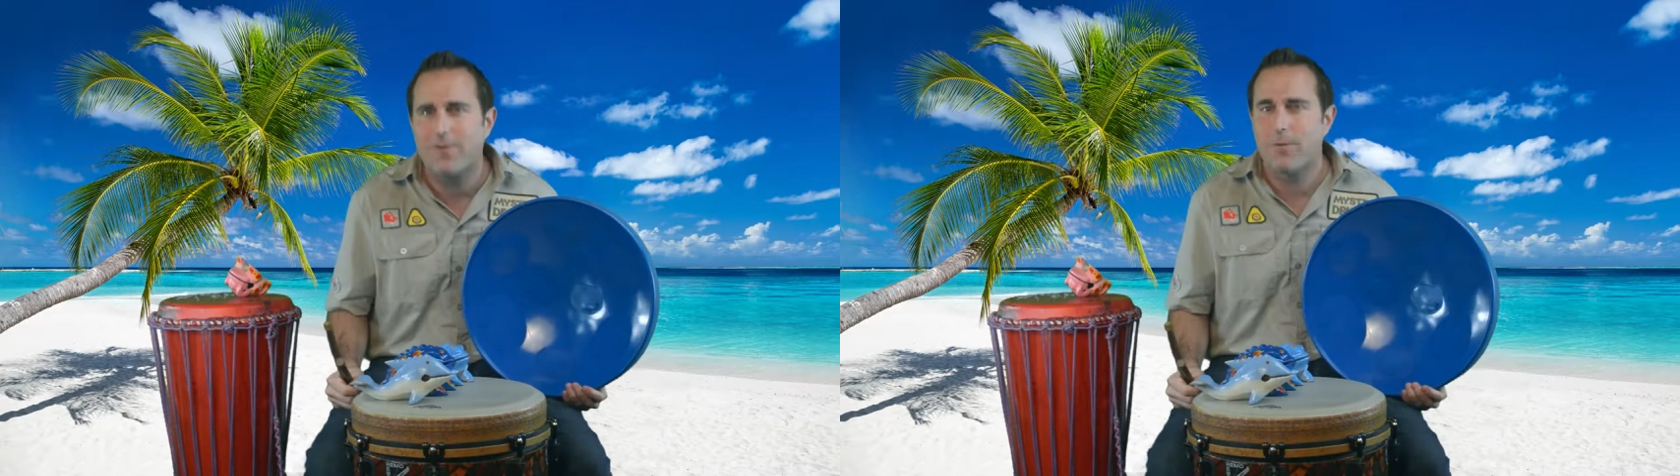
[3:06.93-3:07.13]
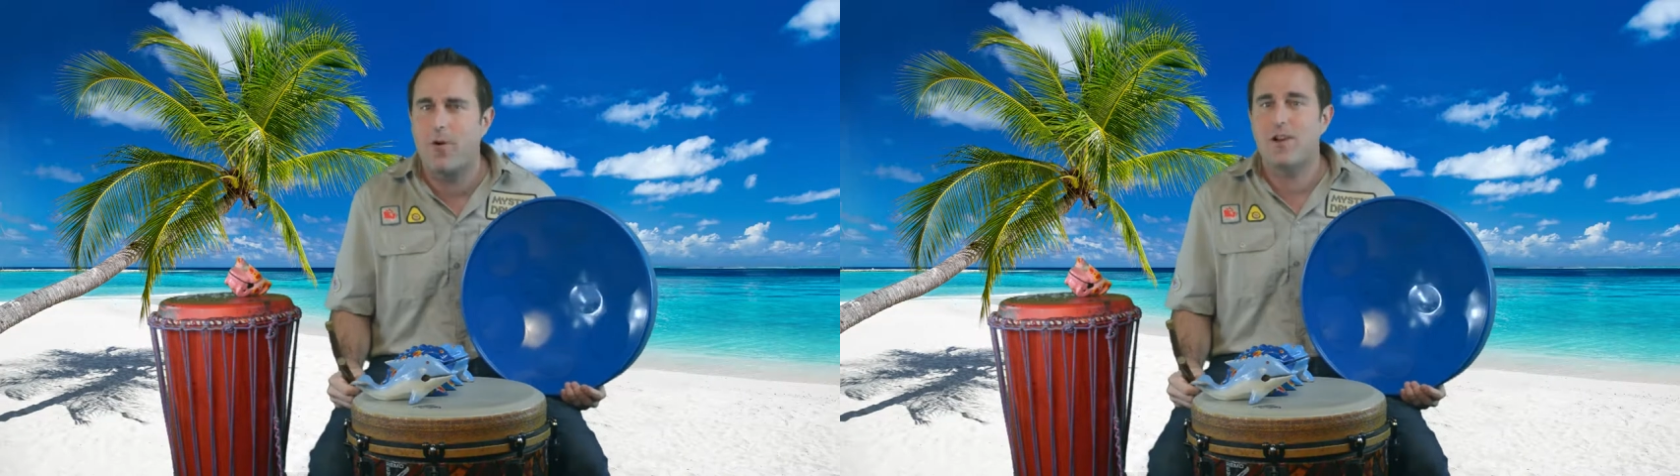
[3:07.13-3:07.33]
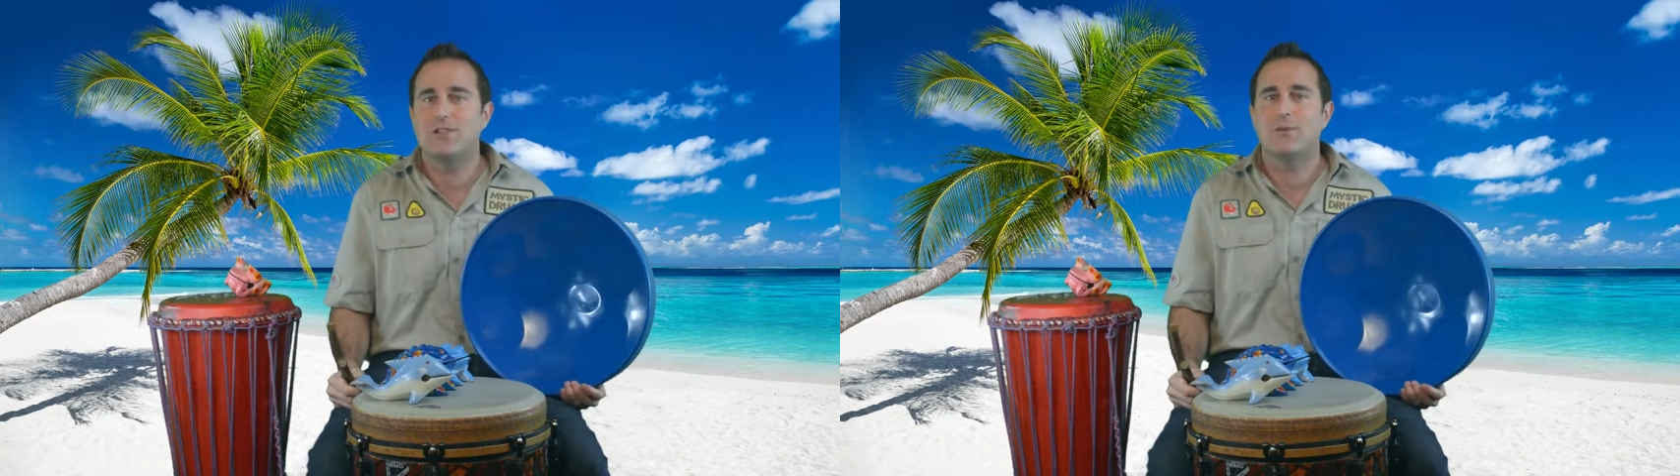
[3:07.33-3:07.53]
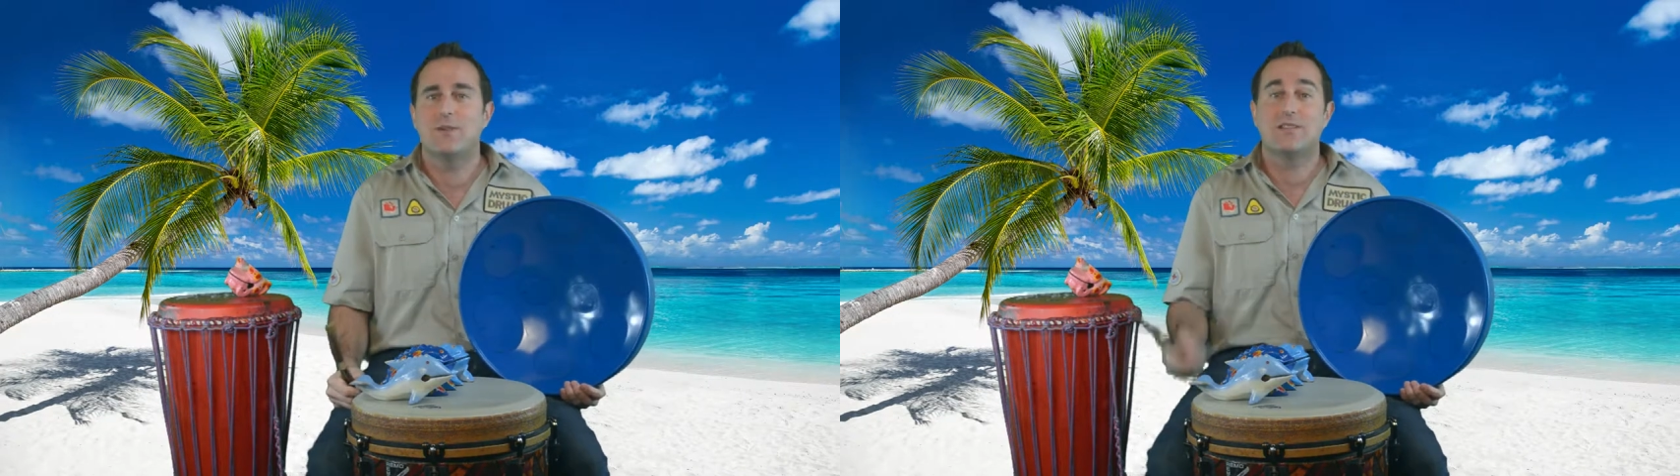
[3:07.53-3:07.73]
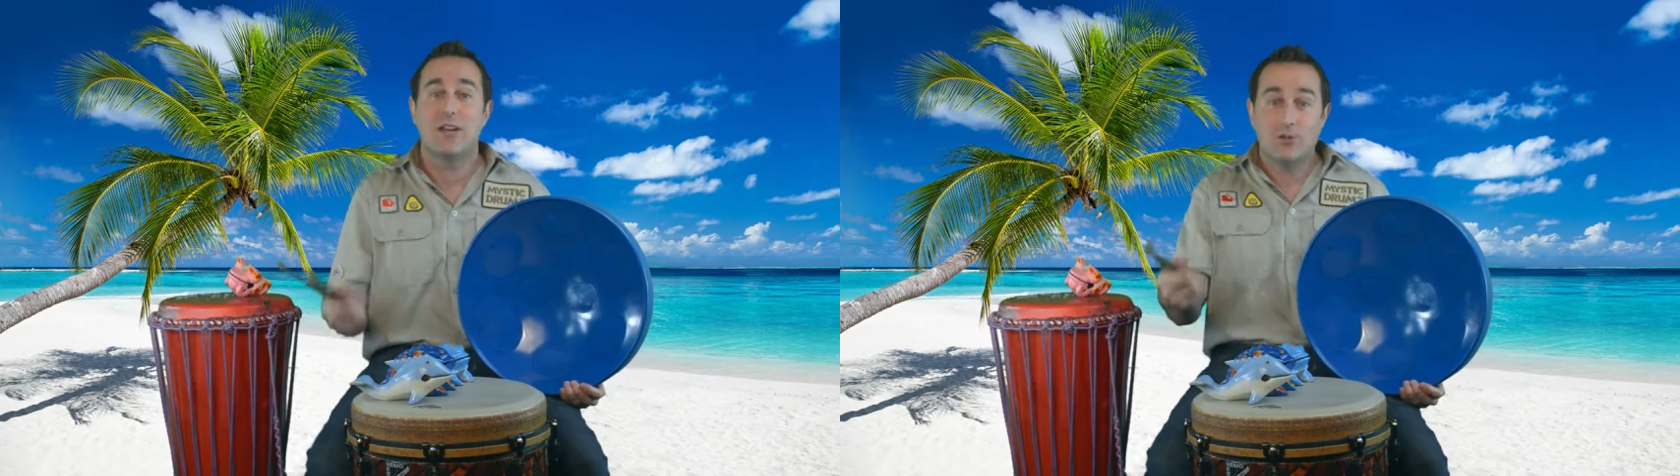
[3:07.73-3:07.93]
for more
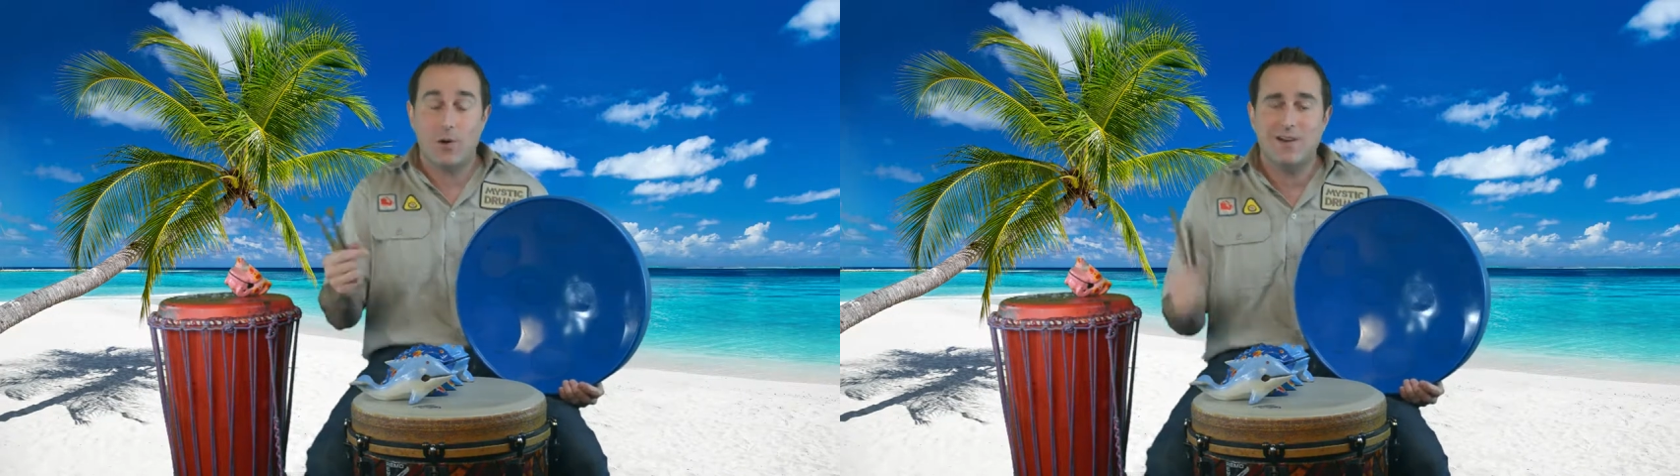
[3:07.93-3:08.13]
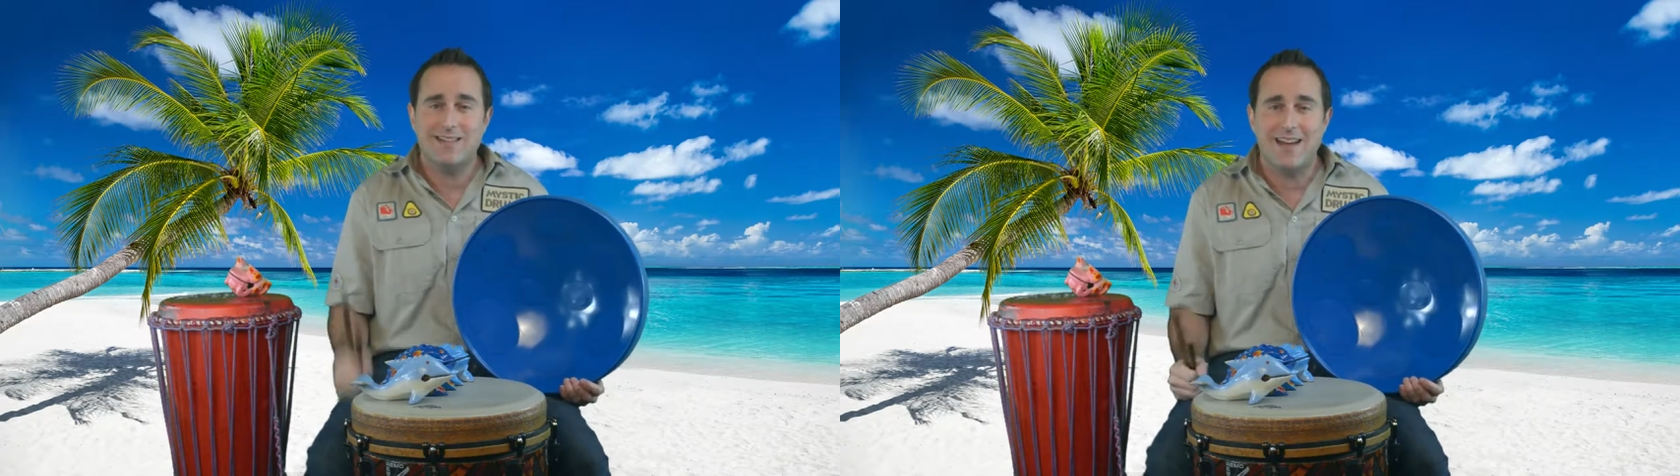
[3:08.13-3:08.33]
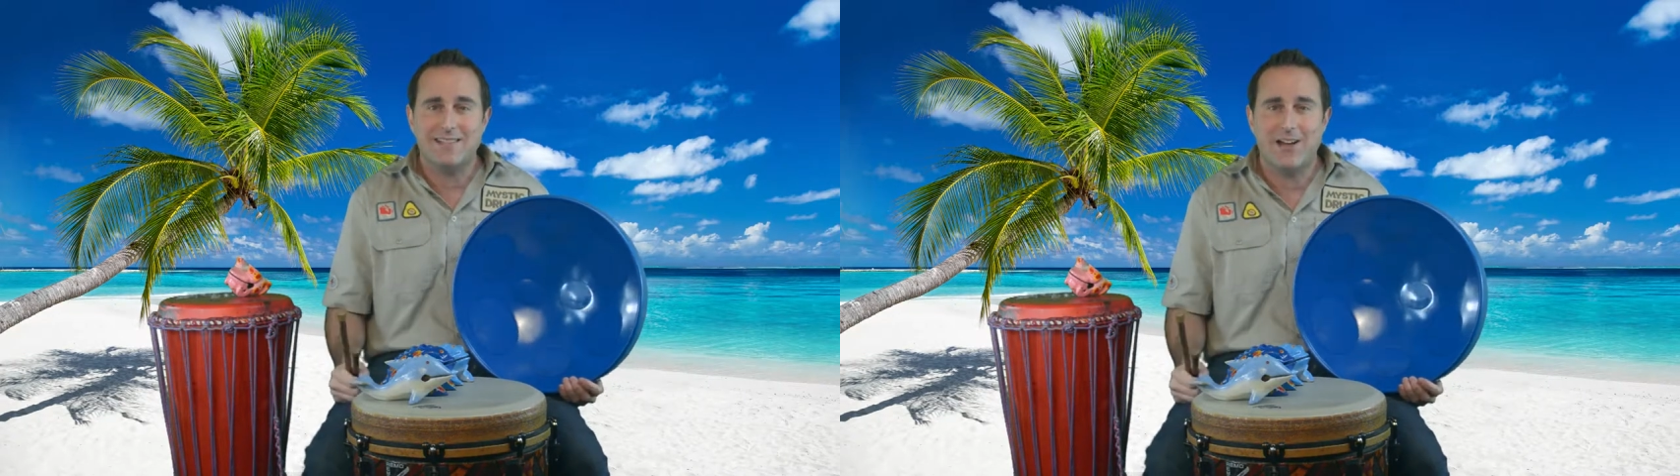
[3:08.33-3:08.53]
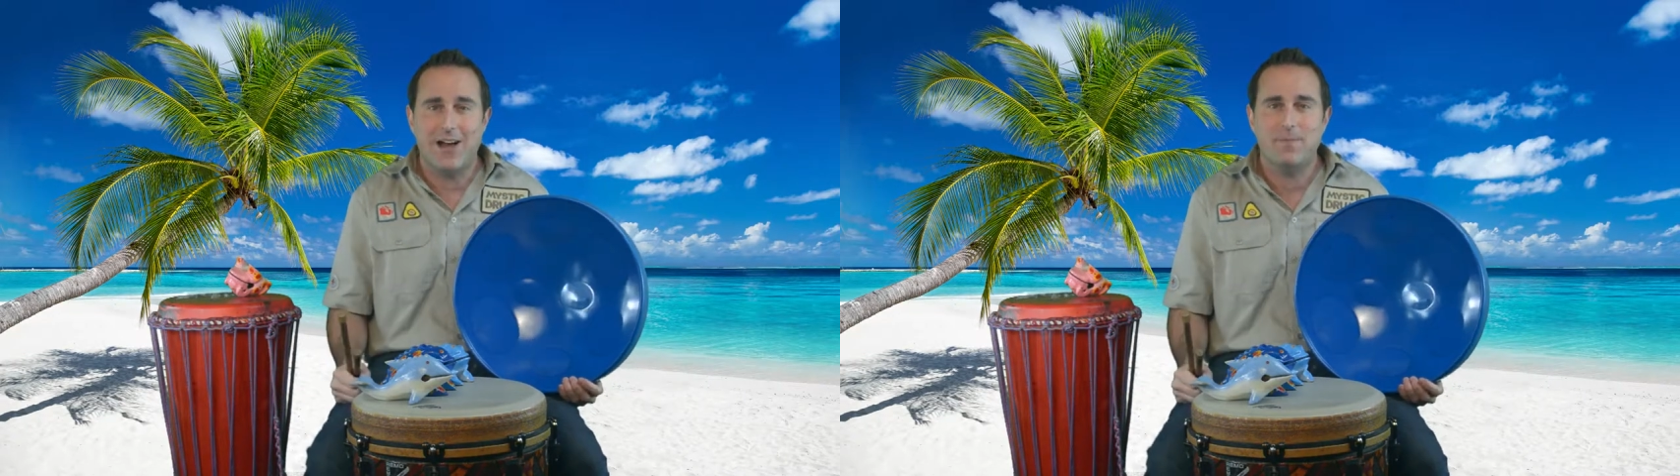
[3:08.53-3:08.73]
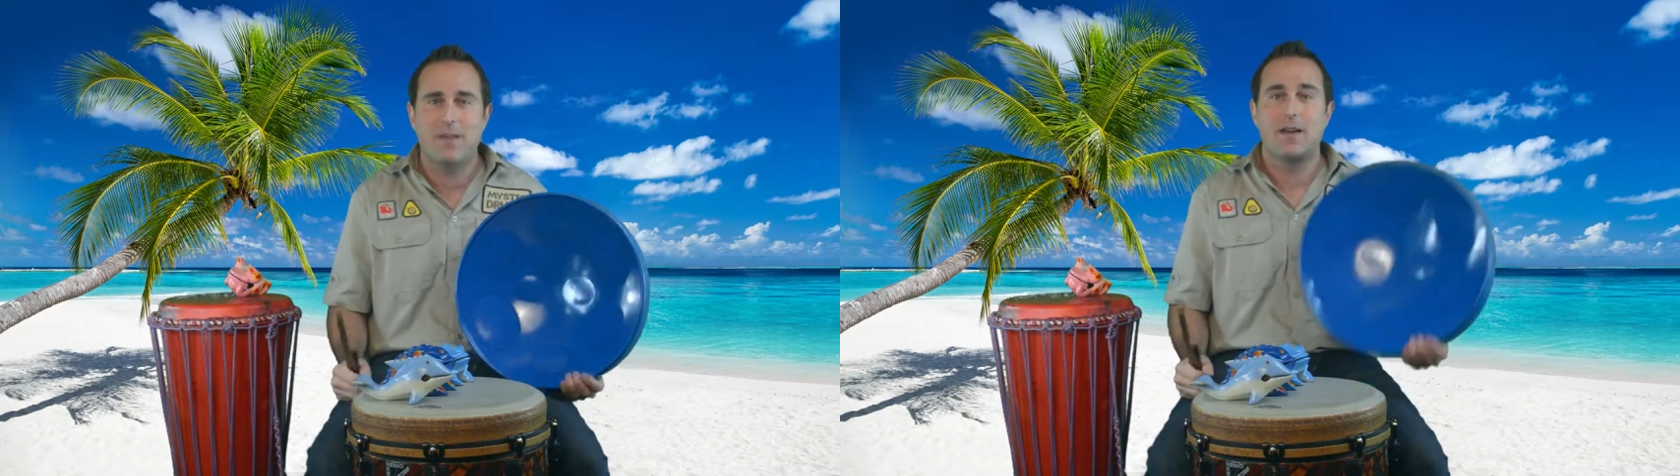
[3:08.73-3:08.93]
instruments. Join us next
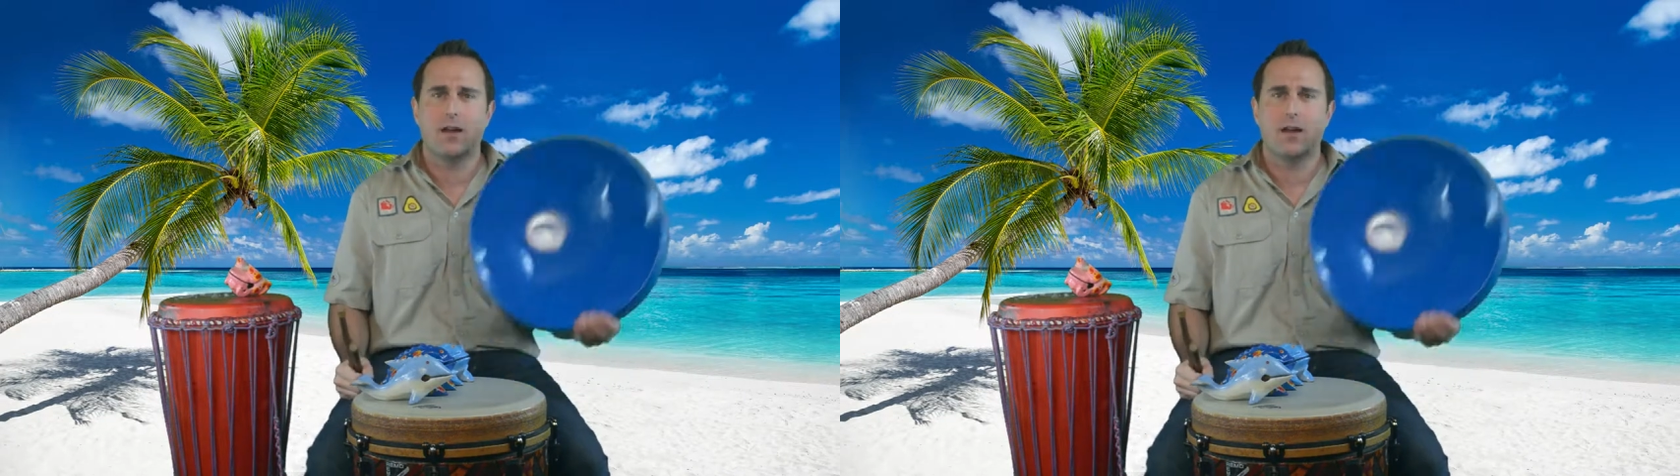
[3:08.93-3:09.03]
time.